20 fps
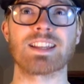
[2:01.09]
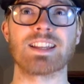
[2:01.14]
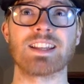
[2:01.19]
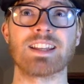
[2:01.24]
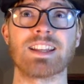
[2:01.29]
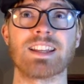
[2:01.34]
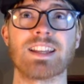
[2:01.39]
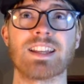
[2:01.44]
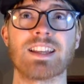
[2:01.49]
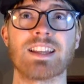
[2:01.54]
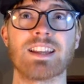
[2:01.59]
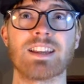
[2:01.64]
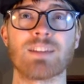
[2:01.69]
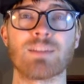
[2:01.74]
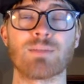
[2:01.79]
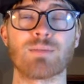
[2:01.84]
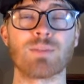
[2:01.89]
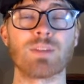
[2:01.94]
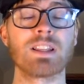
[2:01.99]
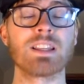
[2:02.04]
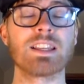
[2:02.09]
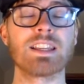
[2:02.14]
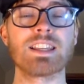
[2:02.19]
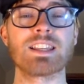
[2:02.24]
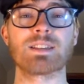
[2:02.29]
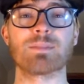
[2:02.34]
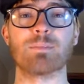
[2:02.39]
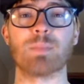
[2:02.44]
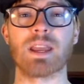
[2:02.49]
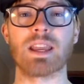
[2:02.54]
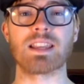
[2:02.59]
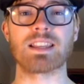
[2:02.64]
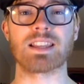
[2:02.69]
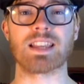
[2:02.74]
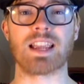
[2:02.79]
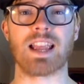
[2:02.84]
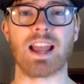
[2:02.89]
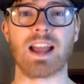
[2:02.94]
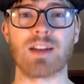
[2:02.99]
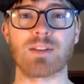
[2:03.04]
it, it really is
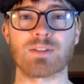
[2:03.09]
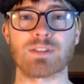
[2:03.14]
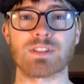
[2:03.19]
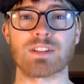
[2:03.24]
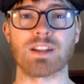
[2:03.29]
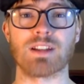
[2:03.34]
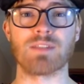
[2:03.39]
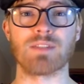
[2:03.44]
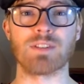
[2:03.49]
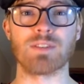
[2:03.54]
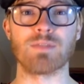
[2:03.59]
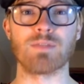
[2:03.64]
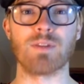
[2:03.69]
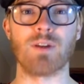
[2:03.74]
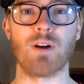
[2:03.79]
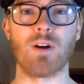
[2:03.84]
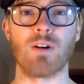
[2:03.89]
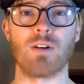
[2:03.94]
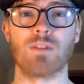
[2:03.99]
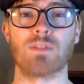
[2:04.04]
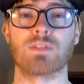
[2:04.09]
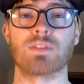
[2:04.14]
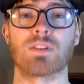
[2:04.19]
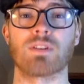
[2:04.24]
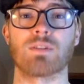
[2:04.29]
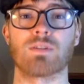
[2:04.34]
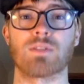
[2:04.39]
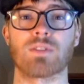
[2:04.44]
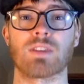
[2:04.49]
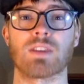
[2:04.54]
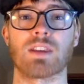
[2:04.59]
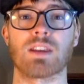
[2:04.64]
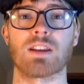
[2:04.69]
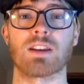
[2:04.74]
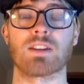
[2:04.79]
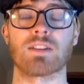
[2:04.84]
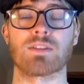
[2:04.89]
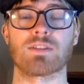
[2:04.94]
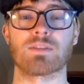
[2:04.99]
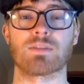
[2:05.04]
amazing how stuff evolves over the
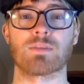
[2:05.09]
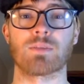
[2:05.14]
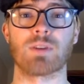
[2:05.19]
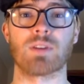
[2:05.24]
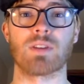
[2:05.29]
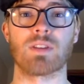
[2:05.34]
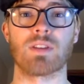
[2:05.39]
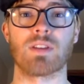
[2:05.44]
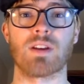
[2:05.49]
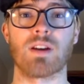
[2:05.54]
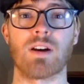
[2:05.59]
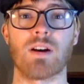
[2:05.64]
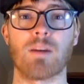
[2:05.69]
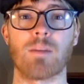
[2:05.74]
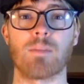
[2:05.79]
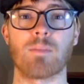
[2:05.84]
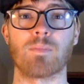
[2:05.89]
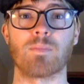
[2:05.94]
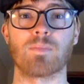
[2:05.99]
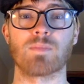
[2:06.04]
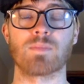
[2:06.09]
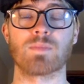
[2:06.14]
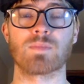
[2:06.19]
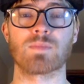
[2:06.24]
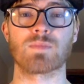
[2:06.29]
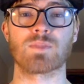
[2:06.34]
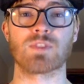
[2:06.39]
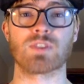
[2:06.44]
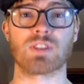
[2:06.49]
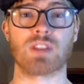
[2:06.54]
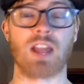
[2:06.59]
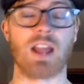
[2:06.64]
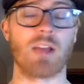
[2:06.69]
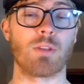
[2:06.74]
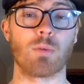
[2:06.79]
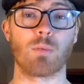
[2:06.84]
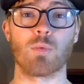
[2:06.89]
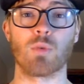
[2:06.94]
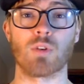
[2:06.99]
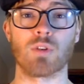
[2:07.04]
years with um, just how
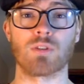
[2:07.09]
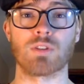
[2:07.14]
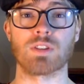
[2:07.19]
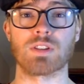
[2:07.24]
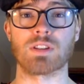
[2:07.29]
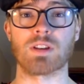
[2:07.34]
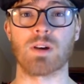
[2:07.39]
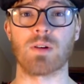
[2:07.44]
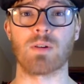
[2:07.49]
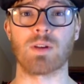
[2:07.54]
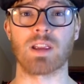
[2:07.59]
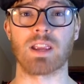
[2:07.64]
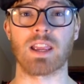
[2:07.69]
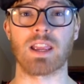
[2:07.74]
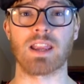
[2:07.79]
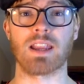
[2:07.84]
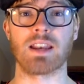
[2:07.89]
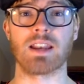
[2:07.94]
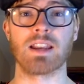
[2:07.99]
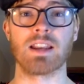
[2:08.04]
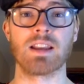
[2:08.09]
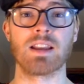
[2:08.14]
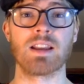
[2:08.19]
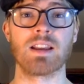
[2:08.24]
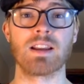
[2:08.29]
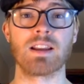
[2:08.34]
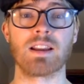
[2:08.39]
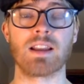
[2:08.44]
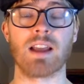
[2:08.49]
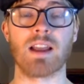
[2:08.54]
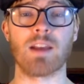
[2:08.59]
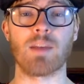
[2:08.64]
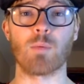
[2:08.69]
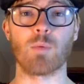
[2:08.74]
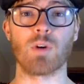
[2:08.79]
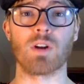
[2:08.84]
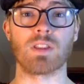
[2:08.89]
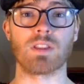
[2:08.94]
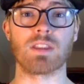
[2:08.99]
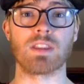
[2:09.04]
the world is going and kind of
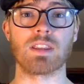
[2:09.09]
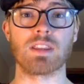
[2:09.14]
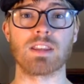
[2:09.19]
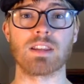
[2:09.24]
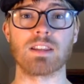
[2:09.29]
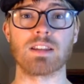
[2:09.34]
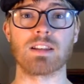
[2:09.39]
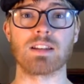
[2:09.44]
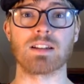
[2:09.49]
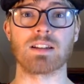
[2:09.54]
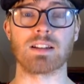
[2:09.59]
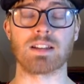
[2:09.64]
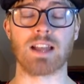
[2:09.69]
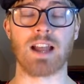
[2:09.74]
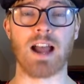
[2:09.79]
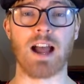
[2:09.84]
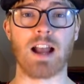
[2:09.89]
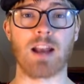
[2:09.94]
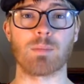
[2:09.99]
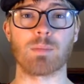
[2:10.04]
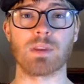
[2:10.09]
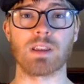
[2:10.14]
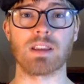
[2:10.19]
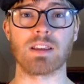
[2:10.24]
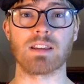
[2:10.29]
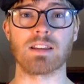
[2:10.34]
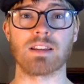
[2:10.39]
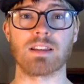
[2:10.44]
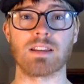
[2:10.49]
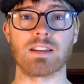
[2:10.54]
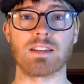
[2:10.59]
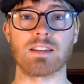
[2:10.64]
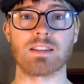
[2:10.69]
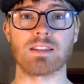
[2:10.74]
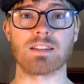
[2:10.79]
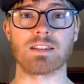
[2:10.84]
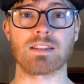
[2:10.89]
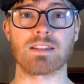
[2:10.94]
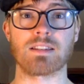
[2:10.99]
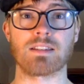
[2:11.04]
what the economy
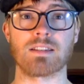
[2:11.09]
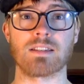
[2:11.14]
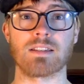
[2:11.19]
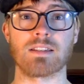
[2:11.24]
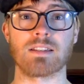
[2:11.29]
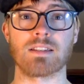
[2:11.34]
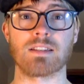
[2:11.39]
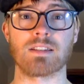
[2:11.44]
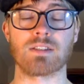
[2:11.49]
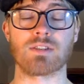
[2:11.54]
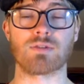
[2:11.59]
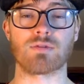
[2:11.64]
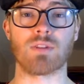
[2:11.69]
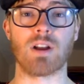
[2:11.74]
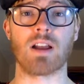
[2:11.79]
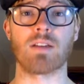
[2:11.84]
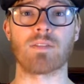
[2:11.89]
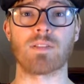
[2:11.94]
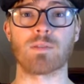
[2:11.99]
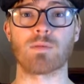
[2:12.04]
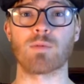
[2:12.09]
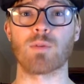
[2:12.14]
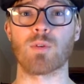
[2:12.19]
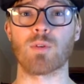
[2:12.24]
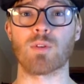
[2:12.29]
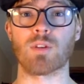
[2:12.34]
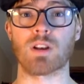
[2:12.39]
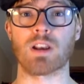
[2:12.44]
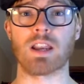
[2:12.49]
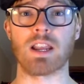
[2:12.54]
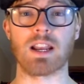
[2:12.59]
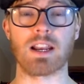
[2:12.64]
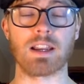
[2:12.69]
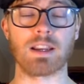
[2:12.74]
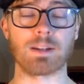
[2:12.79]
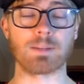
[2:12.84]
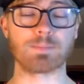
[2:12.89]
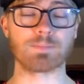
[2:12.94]
is is striving for and needing